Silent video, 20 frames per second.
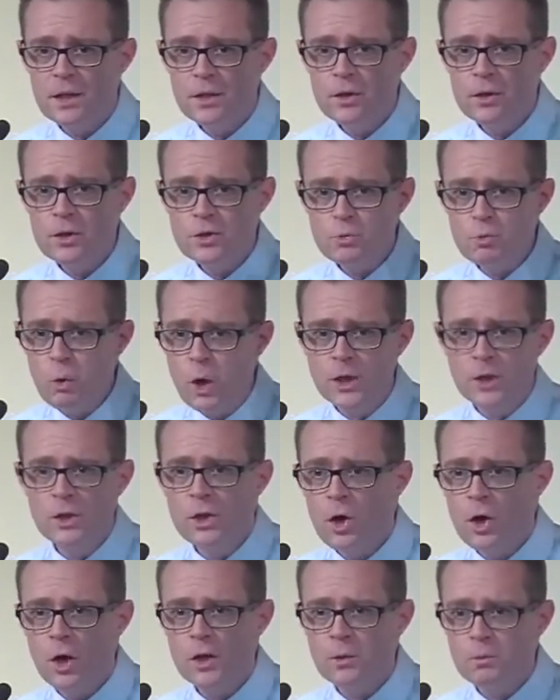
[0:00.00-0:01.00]
There is one
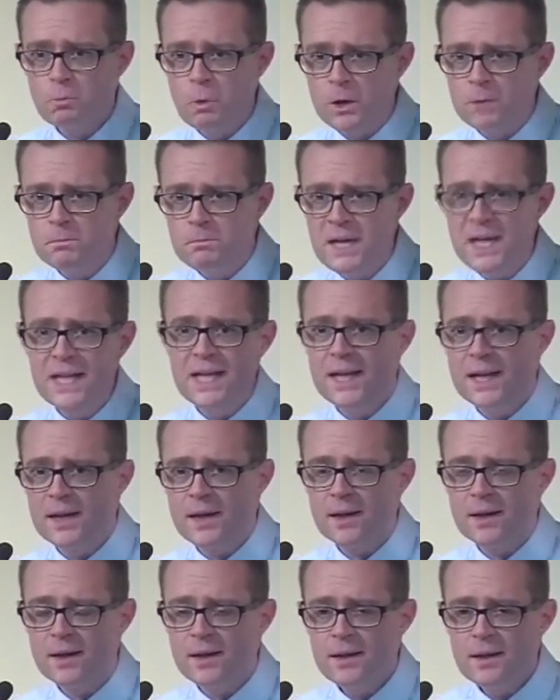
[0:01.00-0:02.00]
God and one
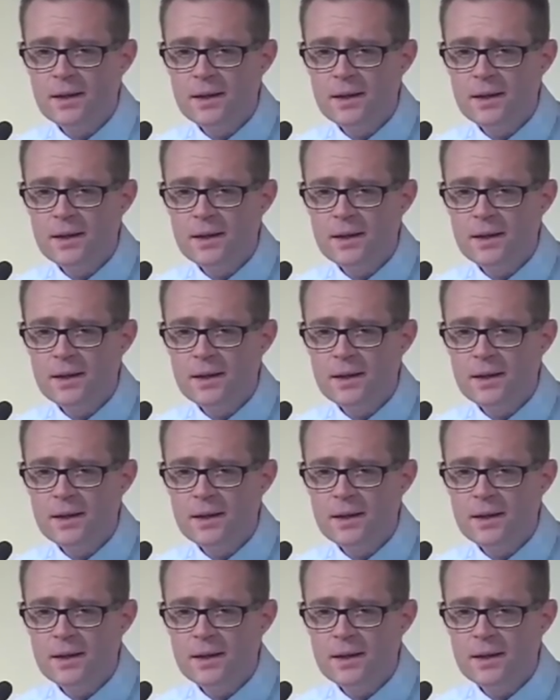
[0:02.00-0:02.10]
mediator